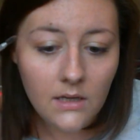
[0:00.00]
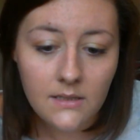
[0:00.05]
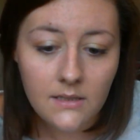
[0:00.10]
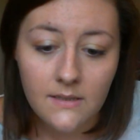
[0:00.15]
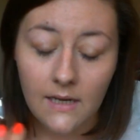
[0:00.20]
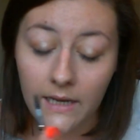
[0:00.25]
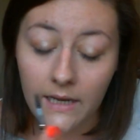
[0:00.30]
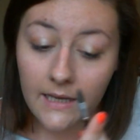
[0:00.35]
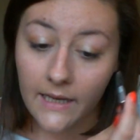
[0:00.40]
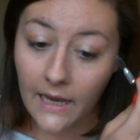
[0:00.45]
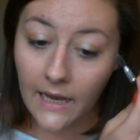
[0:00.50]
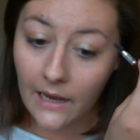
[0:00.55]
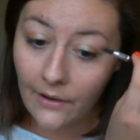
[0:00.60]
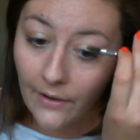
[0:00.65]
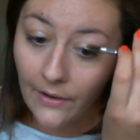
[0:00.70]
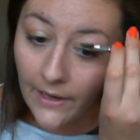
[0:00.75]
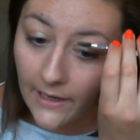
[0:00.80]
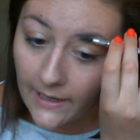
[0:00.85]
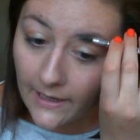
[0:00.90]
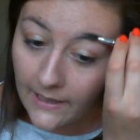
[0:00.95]
take
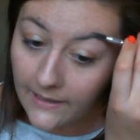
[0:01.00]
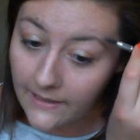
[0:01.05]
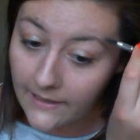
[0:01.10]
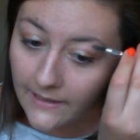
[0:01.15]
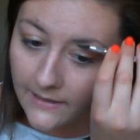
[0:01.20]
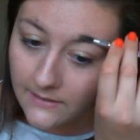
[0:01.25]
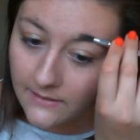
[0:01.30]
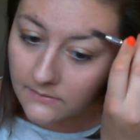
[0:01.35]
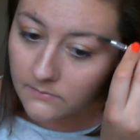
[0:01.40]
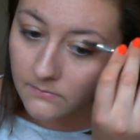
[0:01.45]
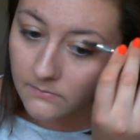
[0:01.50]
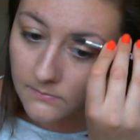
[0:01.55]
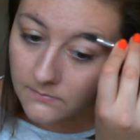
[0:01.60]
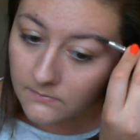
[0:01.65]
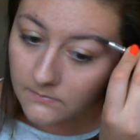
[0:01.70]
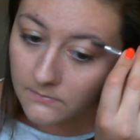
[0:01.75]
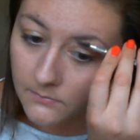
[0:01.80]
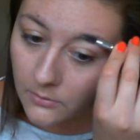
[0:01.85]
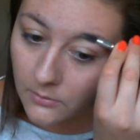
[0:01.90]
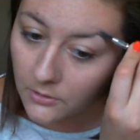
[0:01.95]
out any
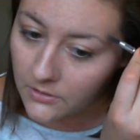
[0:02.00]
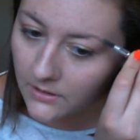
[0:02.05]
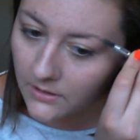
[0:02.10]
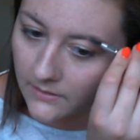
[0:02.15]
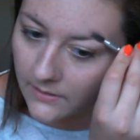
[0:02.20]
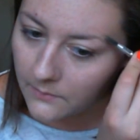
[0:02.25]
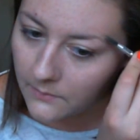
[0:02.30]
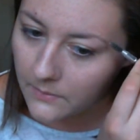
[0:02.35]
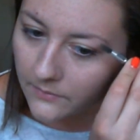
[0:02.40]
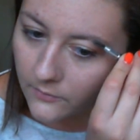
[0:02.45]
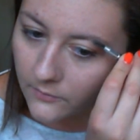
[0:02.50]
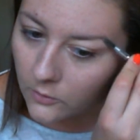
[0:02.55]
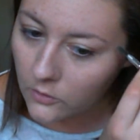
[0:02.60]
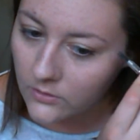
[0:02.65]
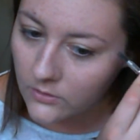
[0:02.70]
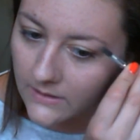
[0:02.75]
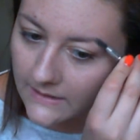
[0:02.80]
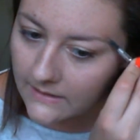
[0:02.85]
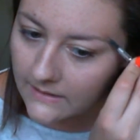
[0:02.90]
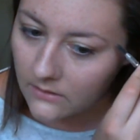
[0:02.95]
product that we've
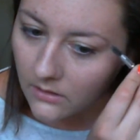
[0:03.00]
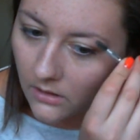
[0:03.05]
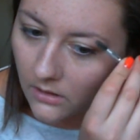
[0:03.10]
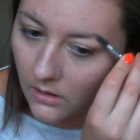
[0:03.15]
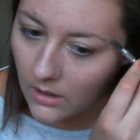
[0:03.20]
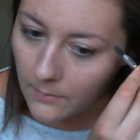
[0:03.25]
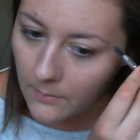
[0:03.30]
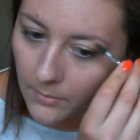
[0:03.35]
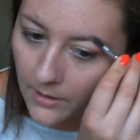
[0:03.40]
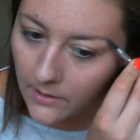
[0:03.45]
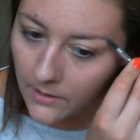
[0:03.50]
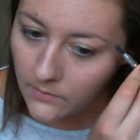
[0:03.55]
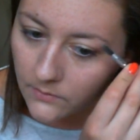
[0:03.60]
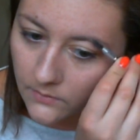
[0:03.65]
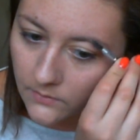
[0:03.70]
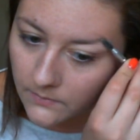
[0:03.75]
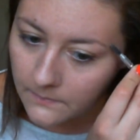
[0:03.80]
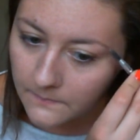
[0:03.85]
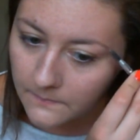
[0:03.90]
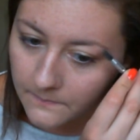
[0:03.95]
got in our eyebrows.